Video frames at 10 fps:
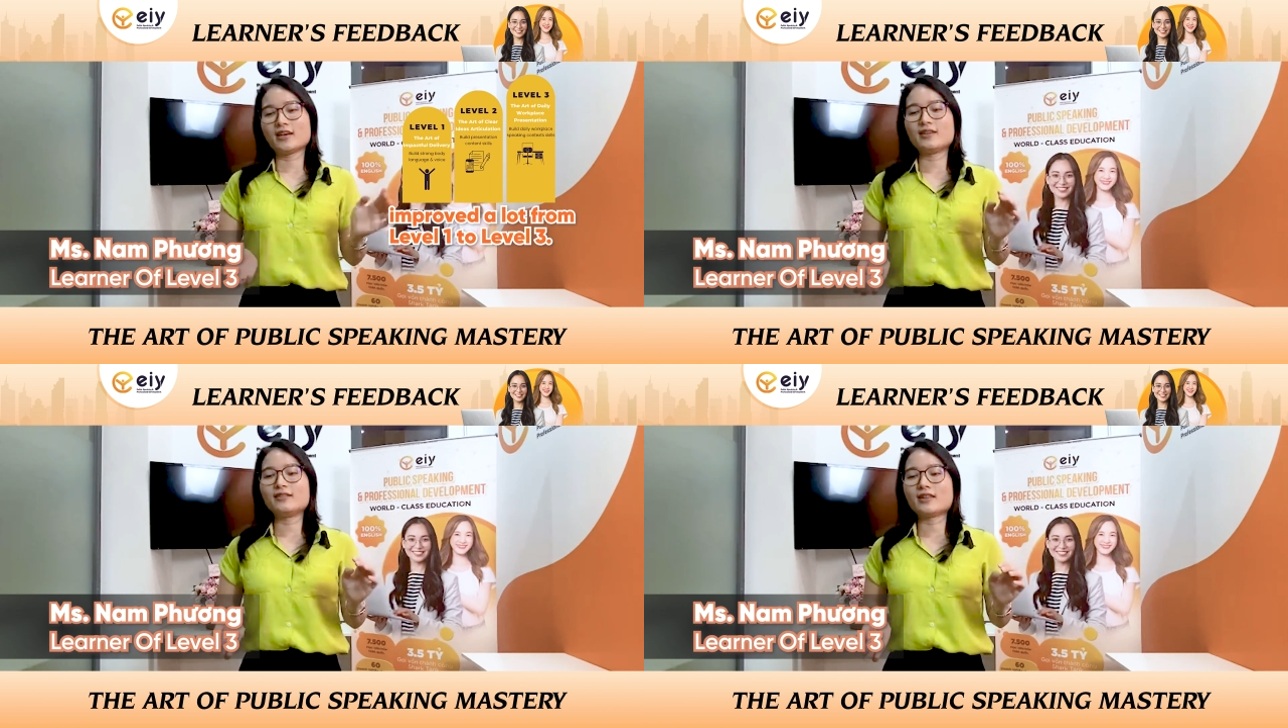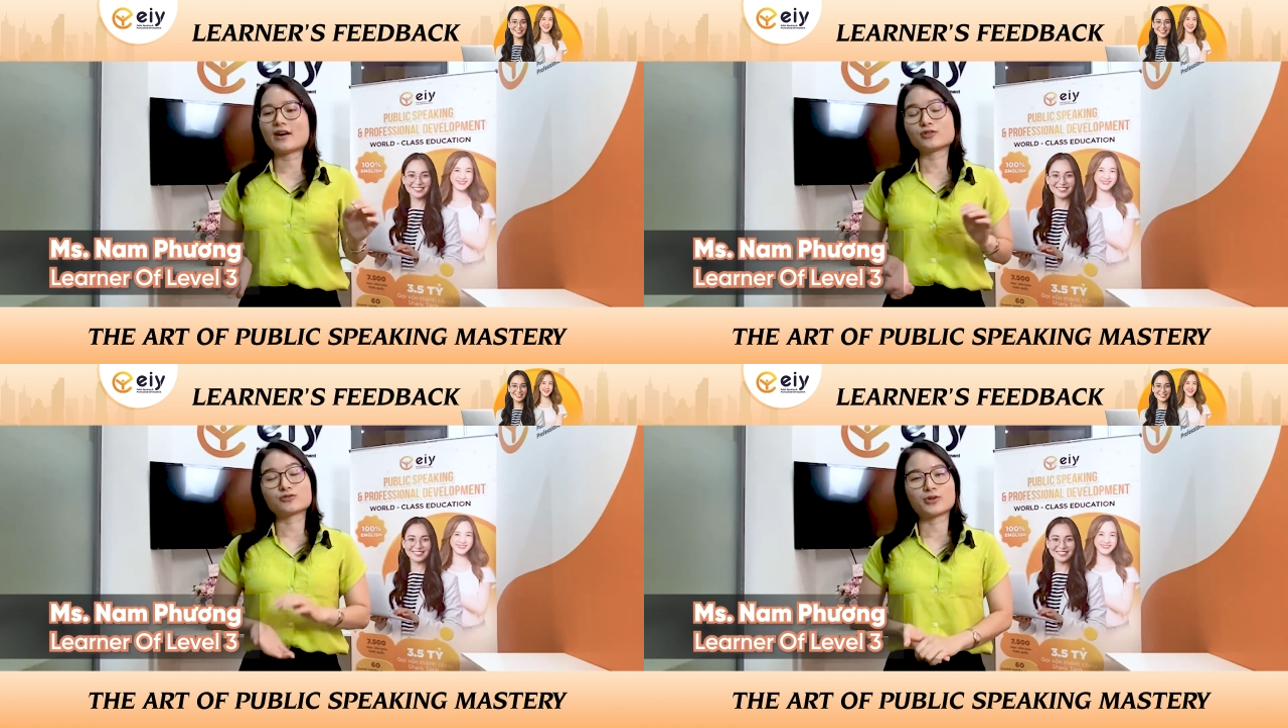In
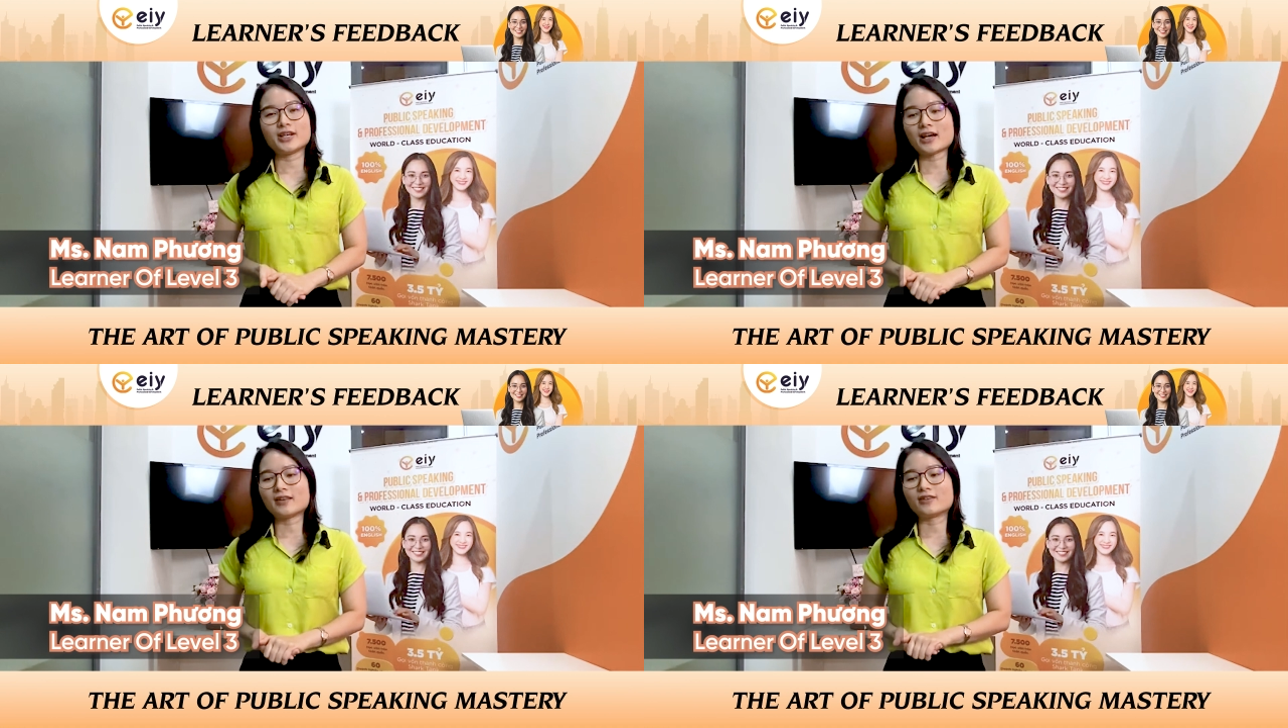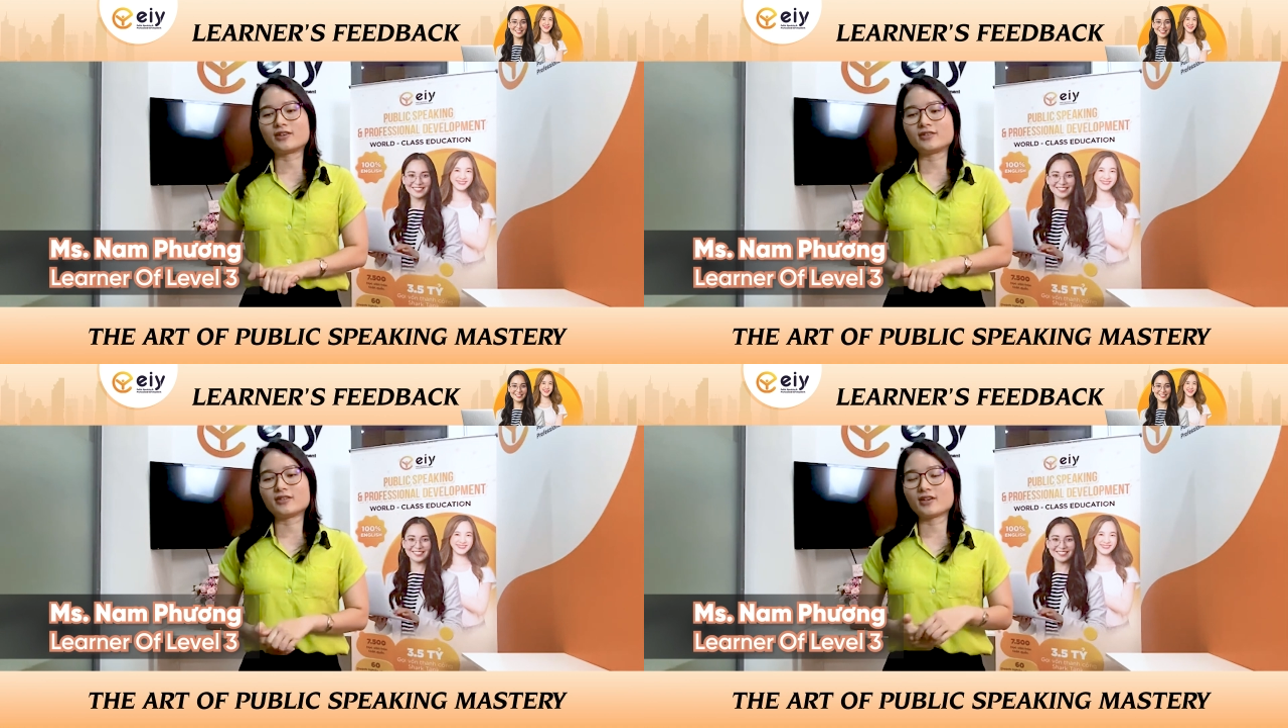level 3, I
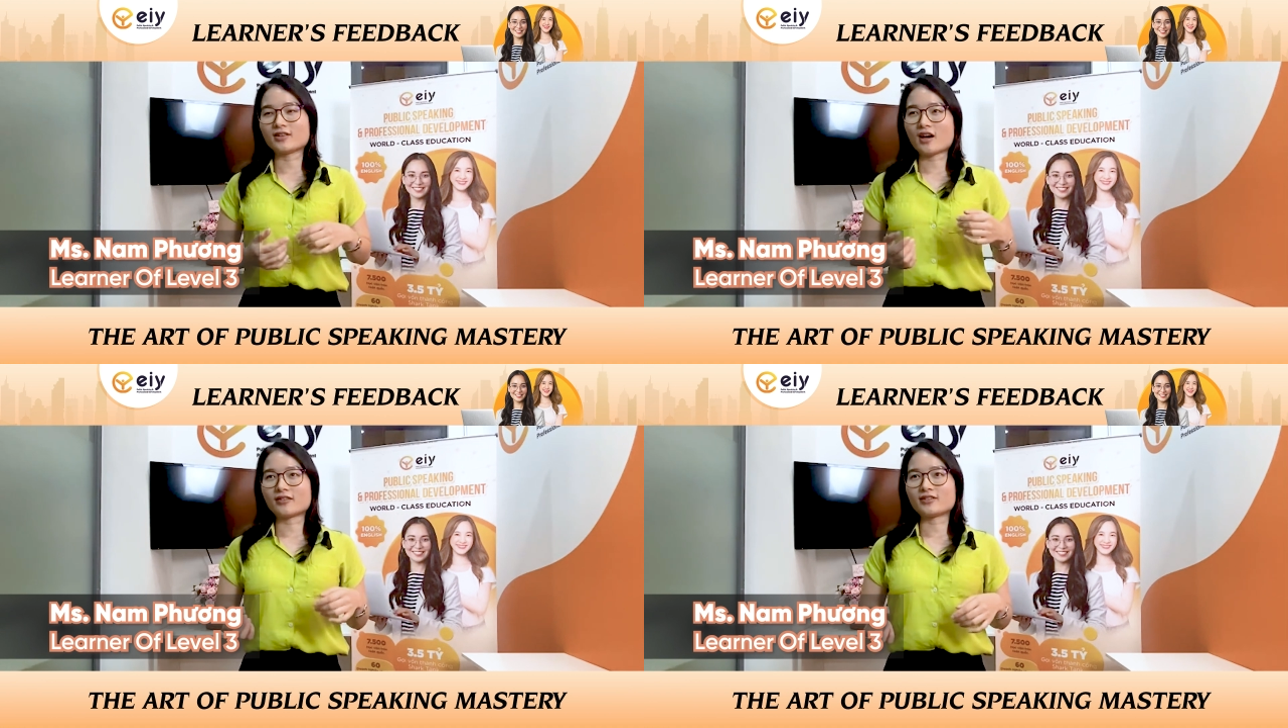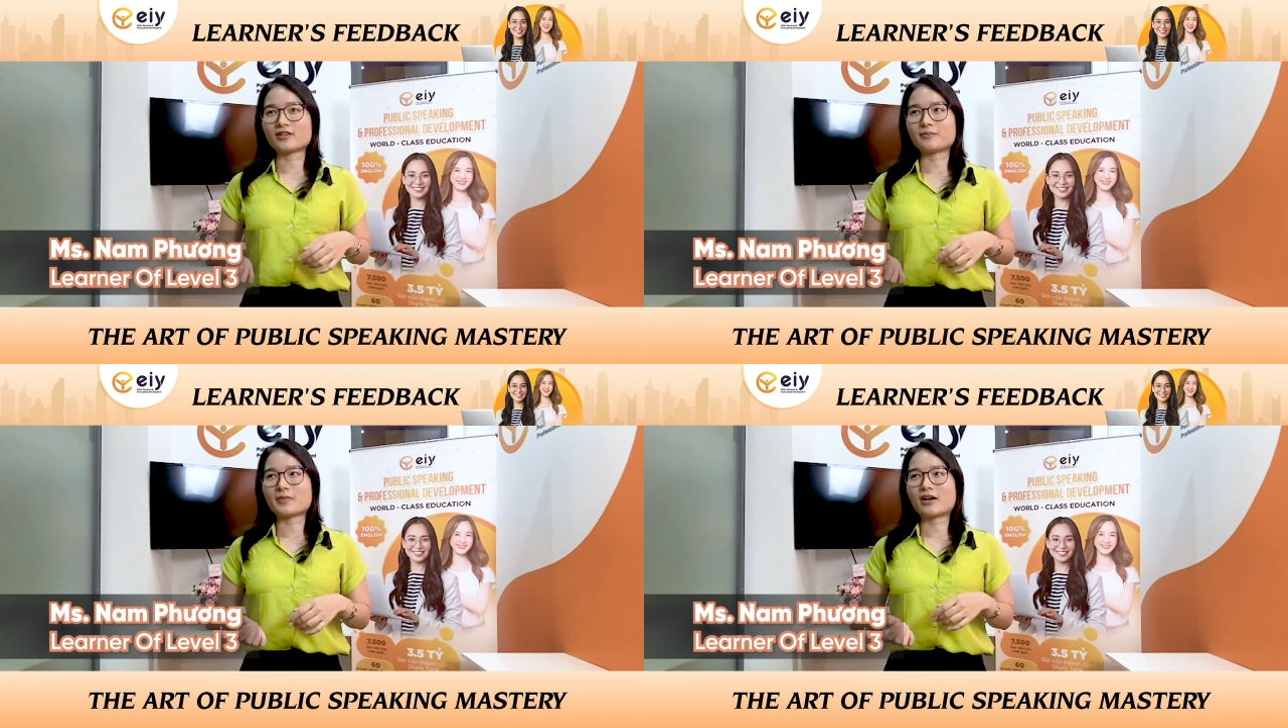learned a lot
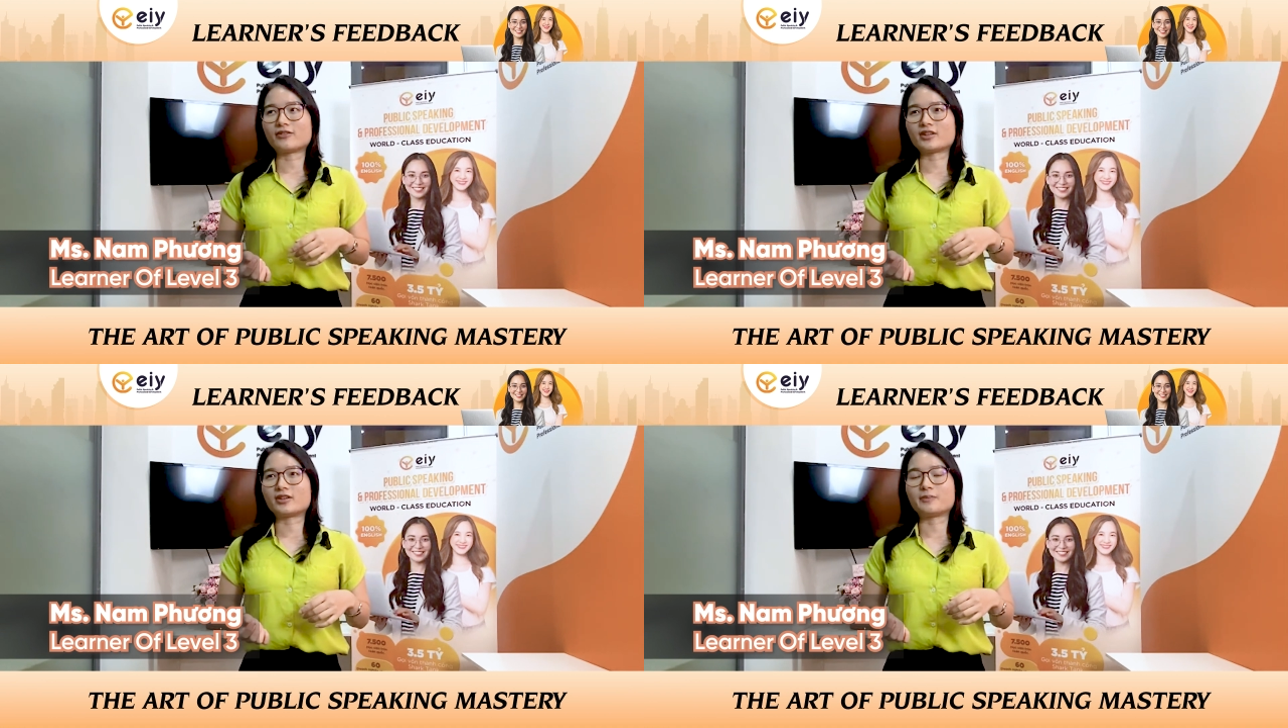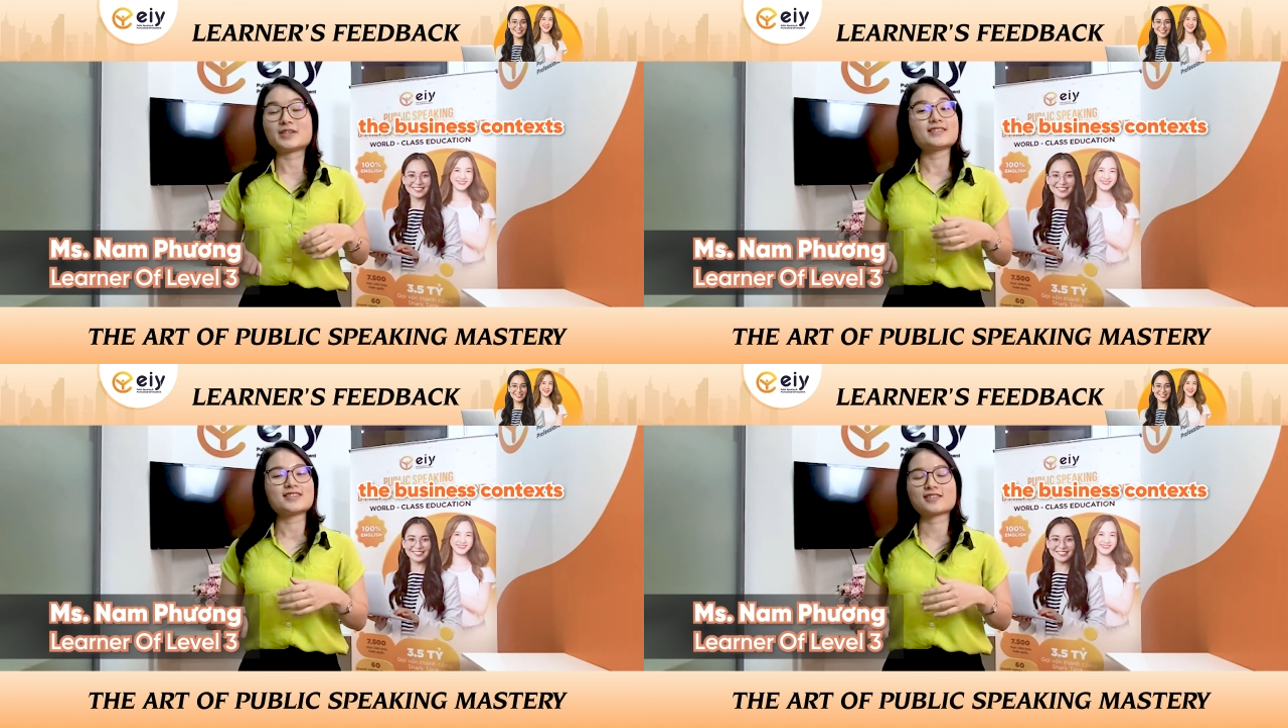about the
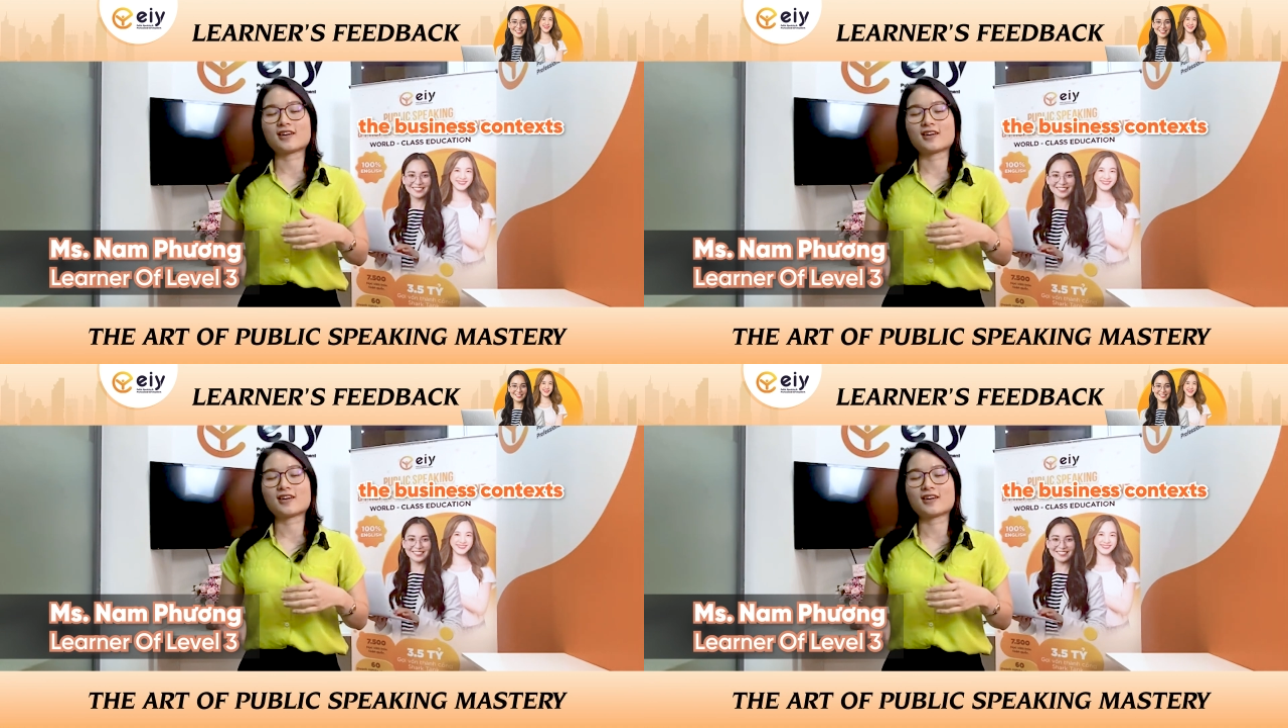business